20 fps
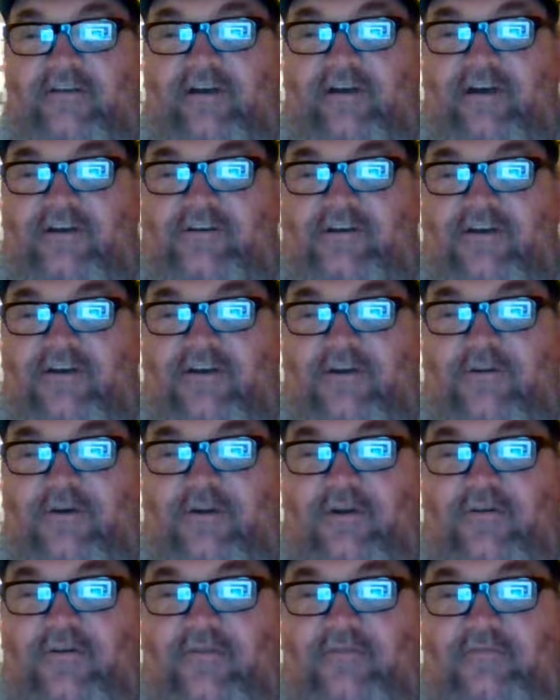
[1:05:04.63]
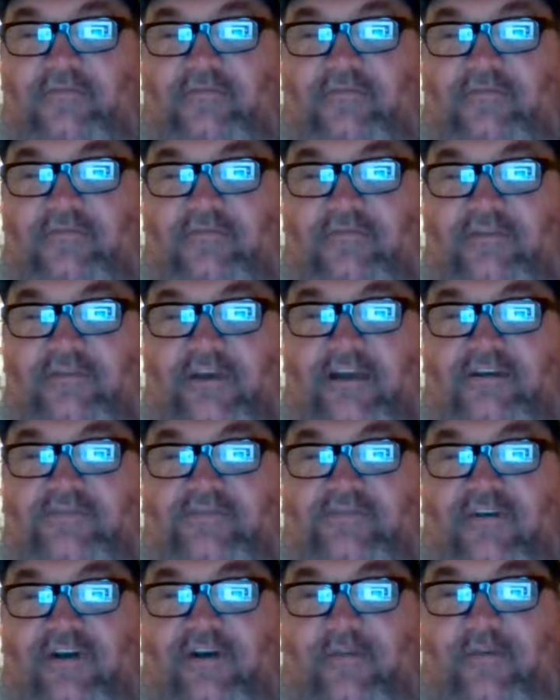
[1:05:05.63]
How's it going? Thanks
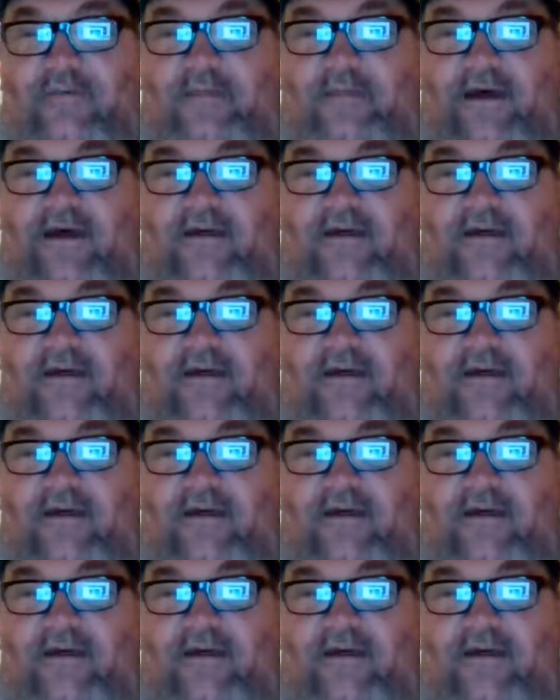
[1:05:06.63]
for coming by.